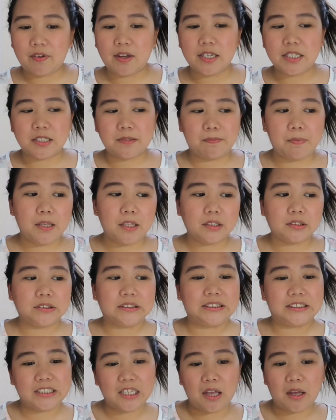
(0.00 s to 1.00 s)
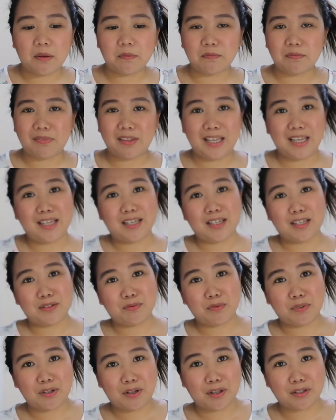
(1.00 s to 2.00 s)
I spilled some, then
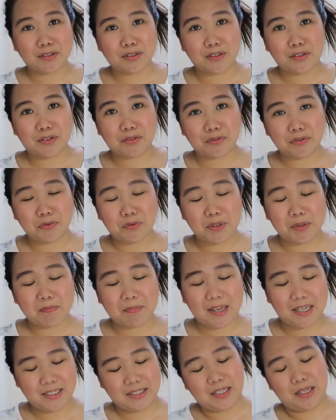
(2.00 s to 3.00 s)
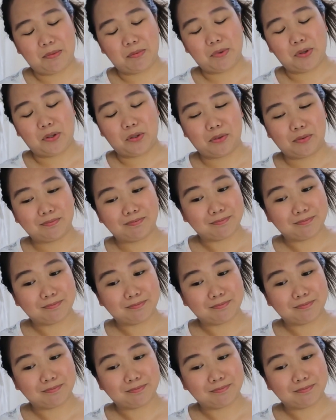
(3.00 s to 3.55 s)
it will not gonna ruin my table.